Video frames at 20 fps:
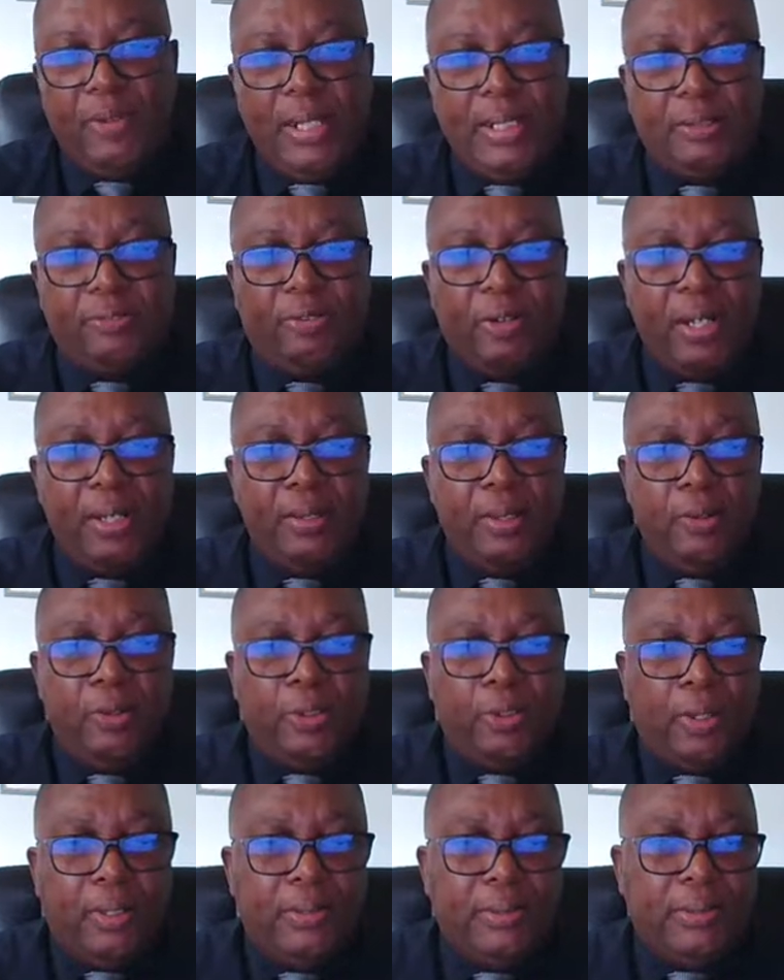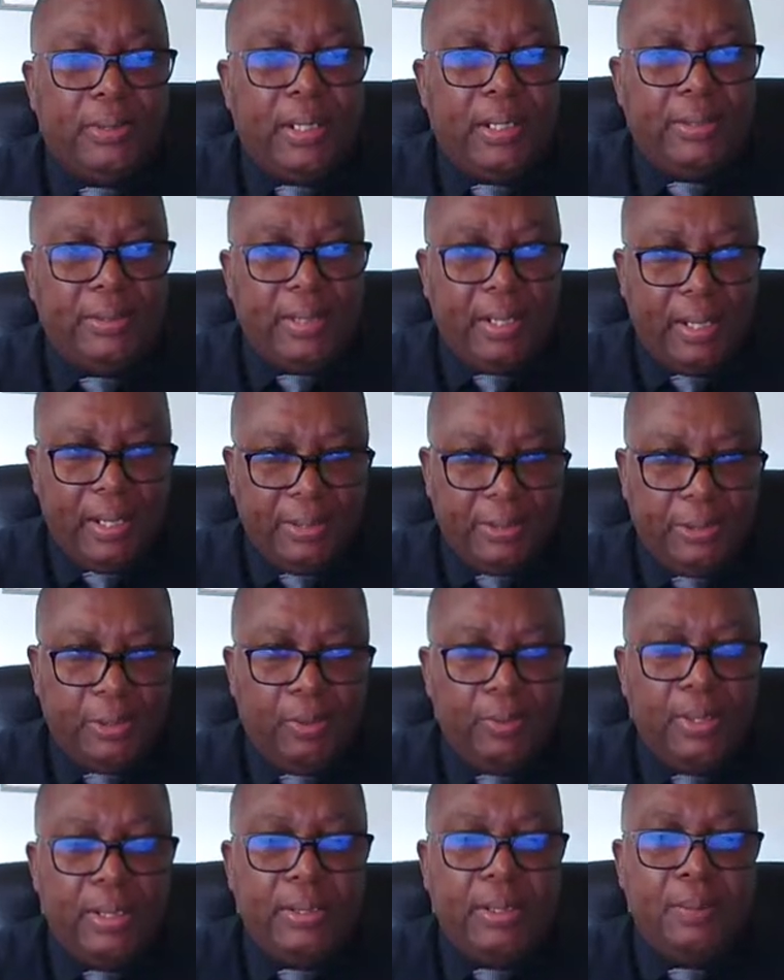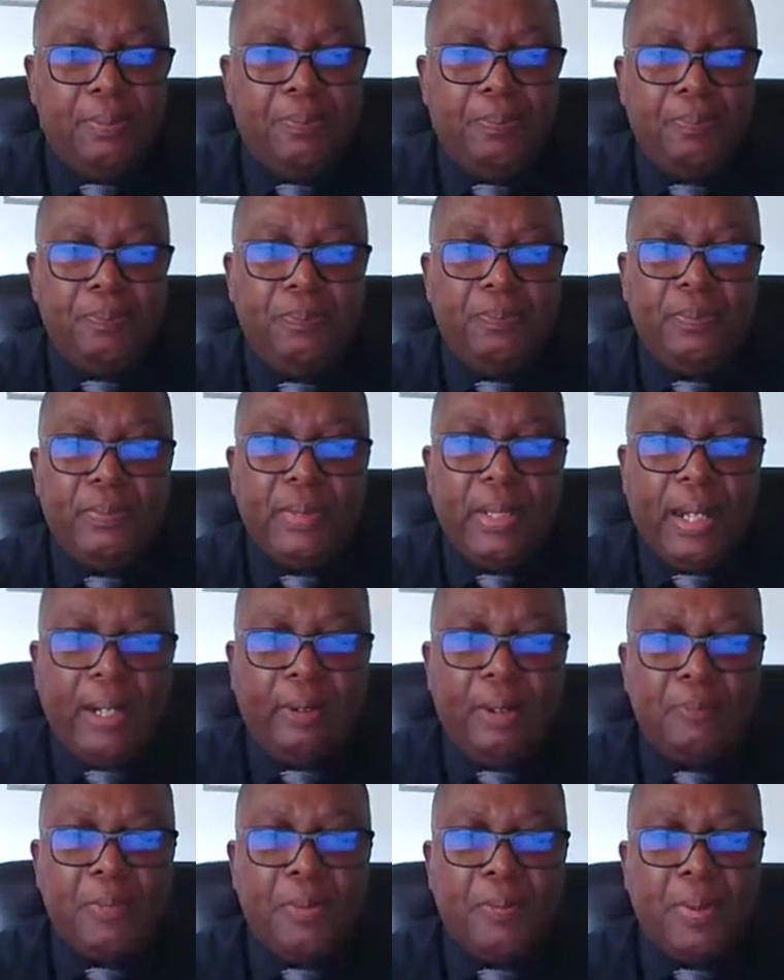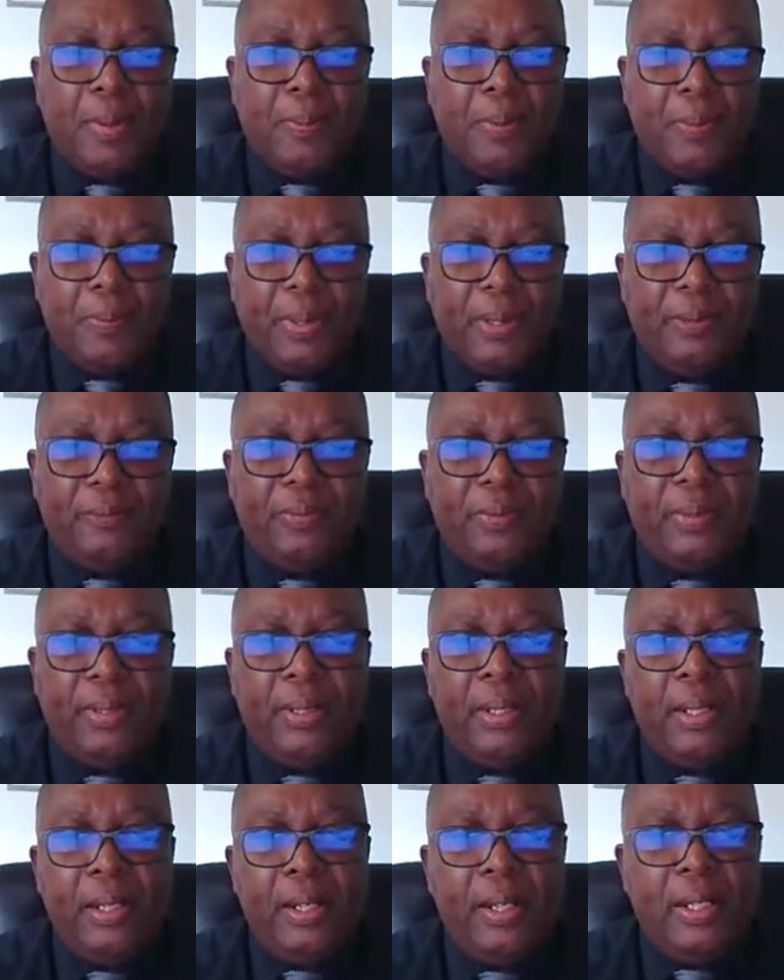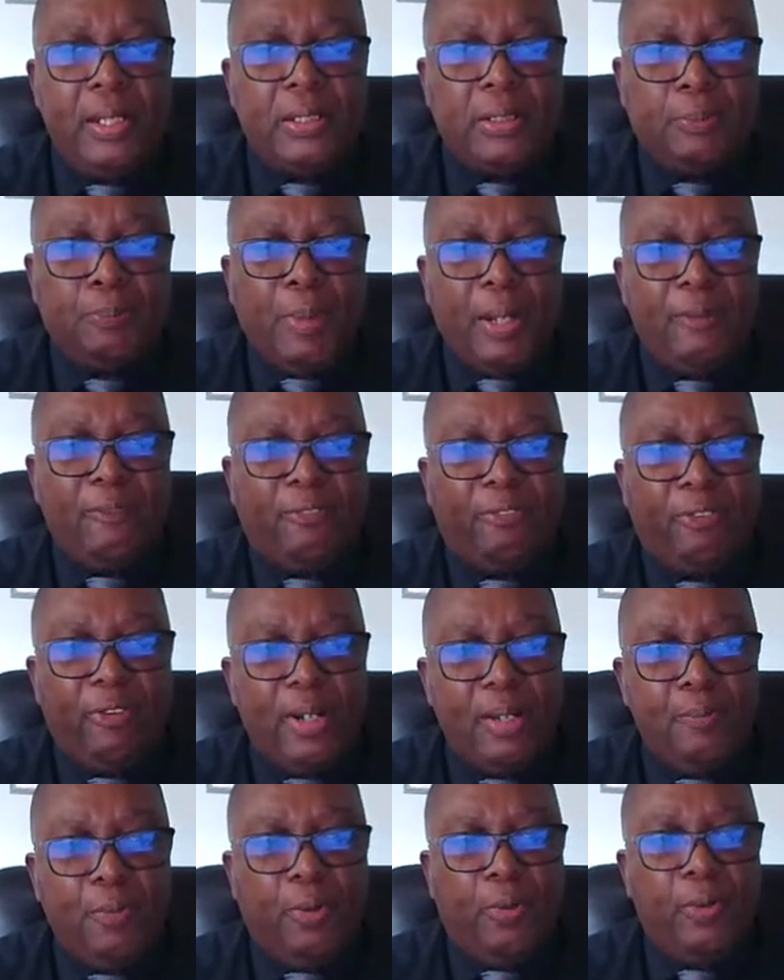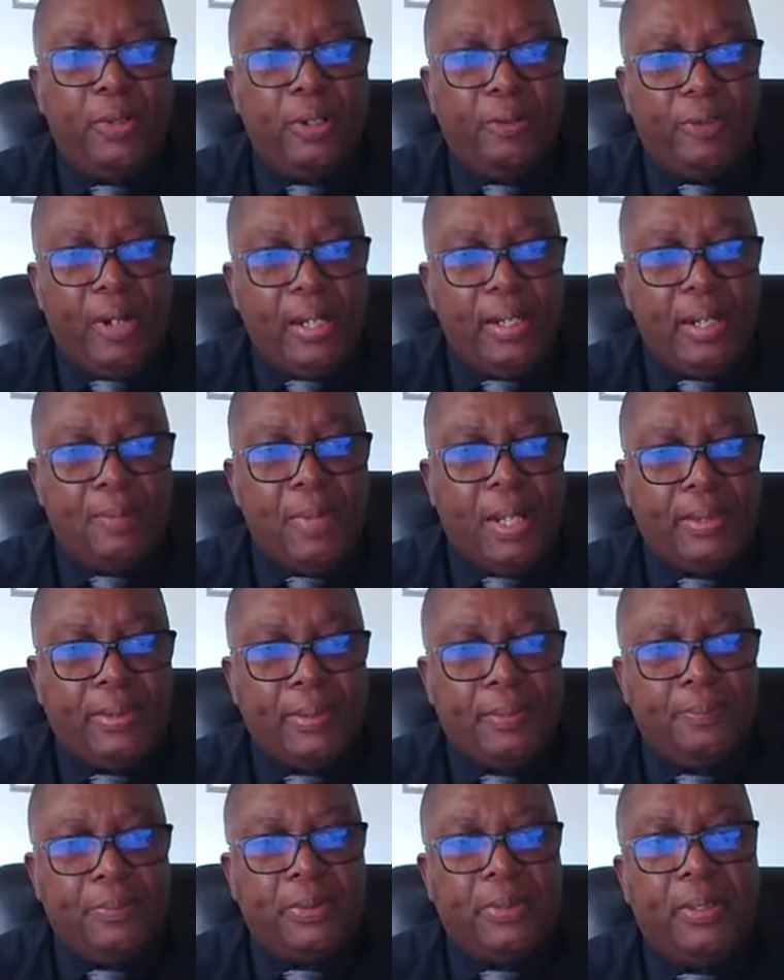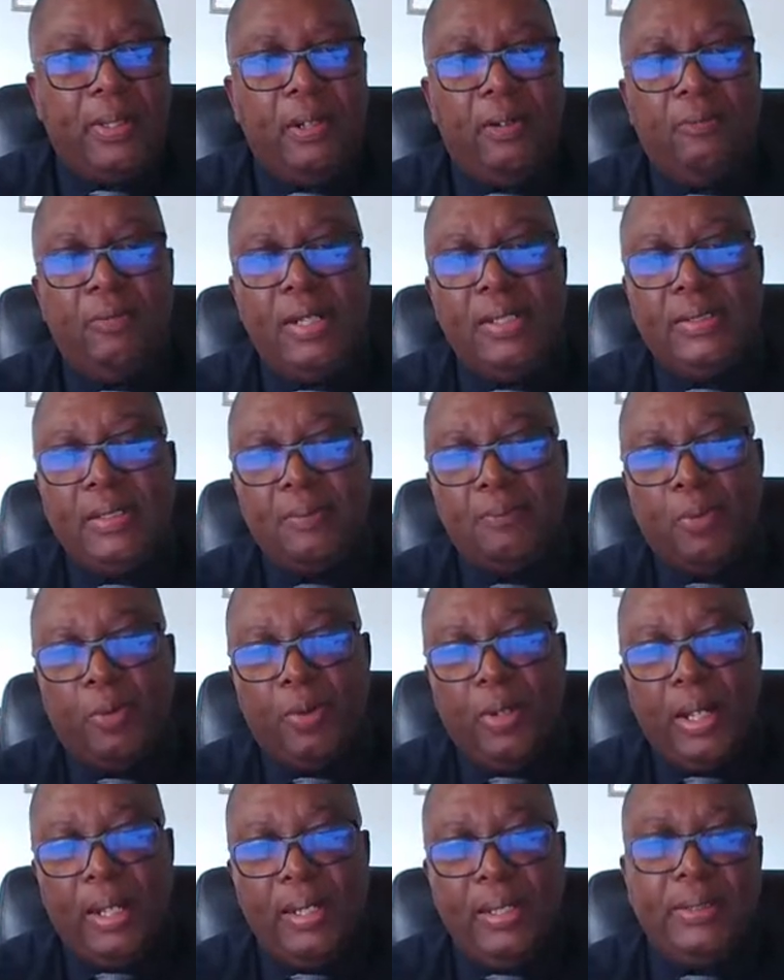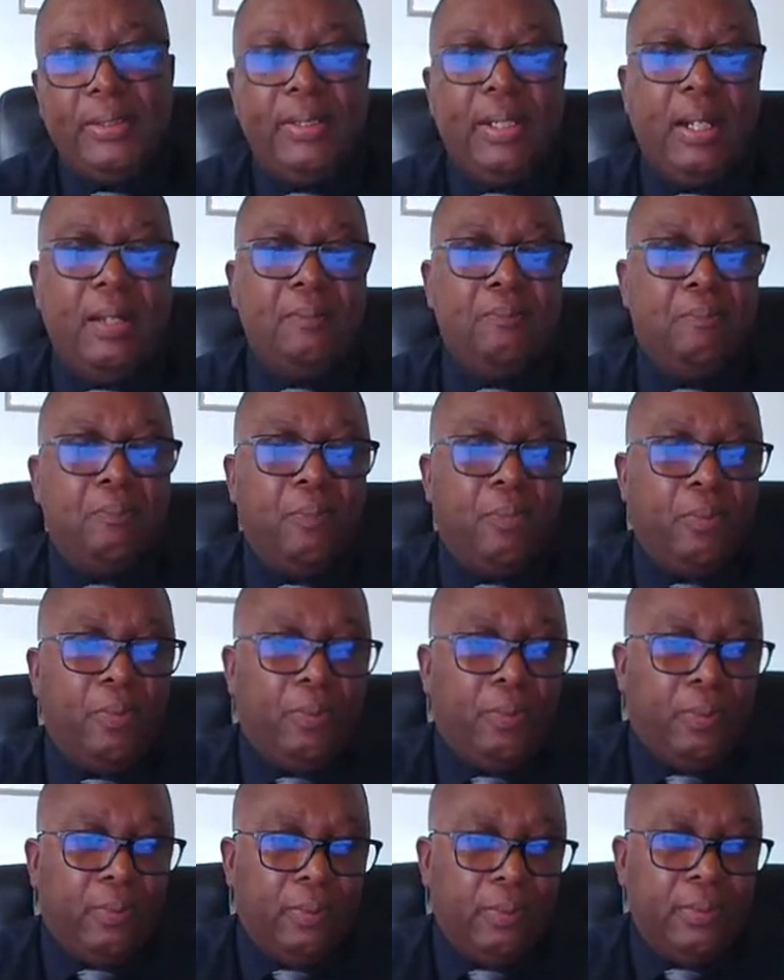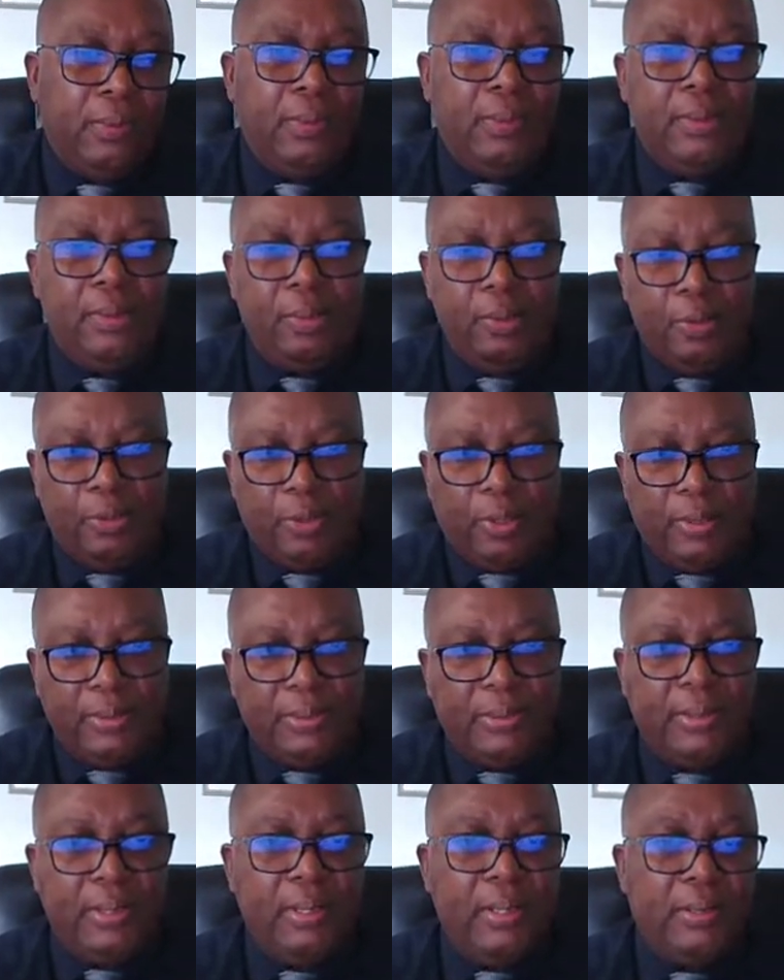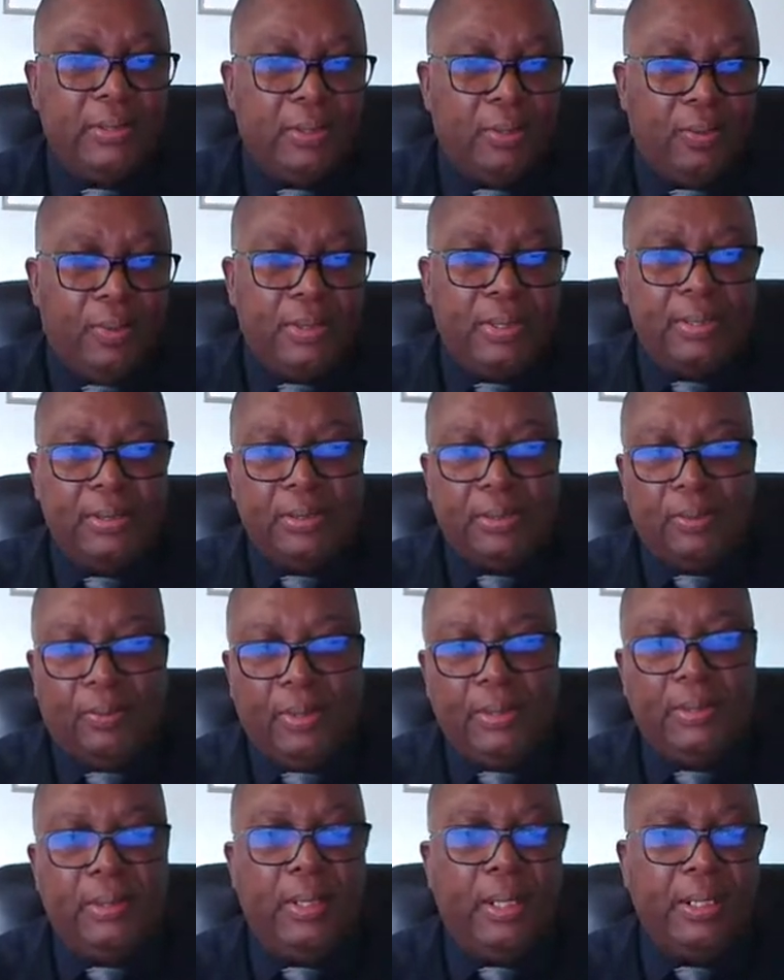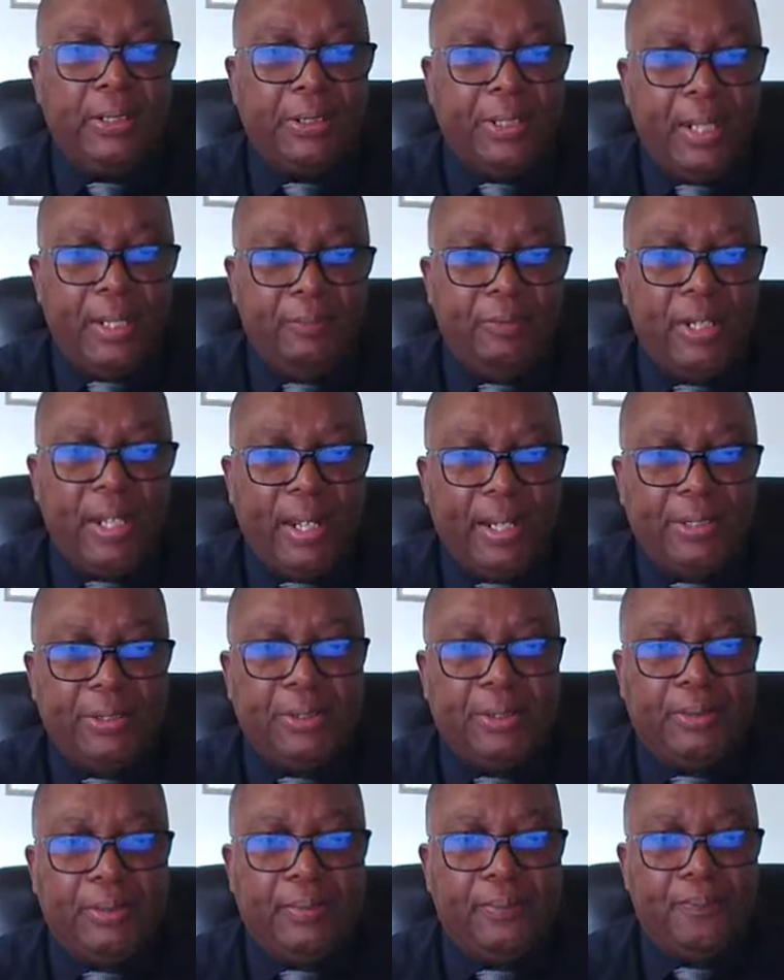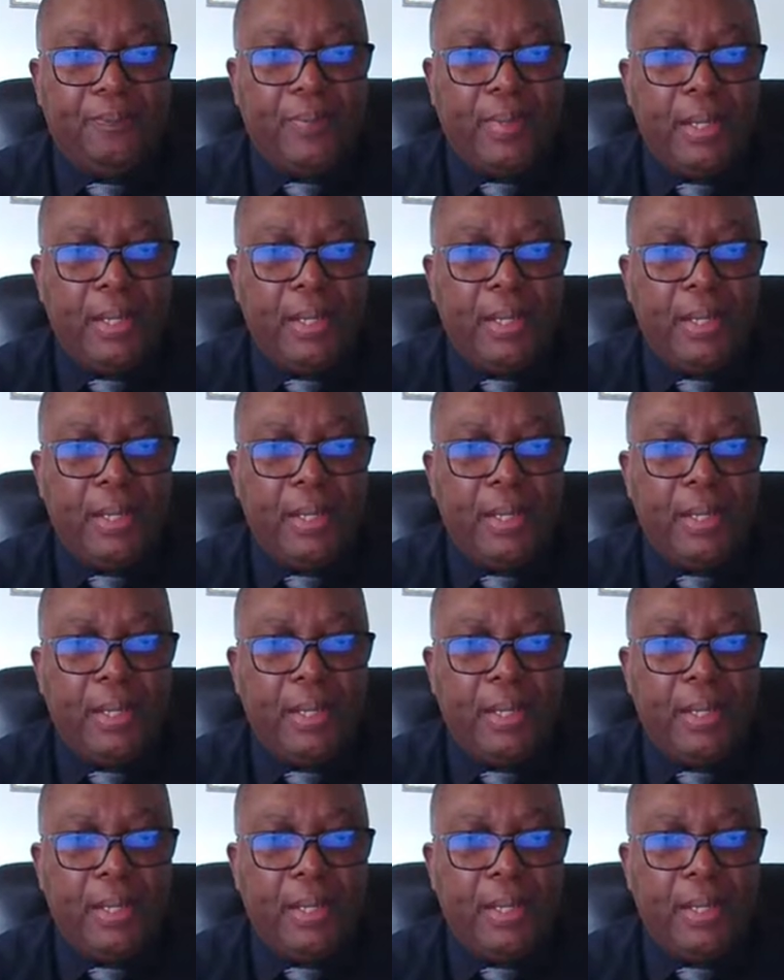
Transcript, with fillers: These three neutrons, as again shown in the diagram up, up above, split three more uranium atoms, releasing more energy and more neutrons, so on and so on, a chain reaction.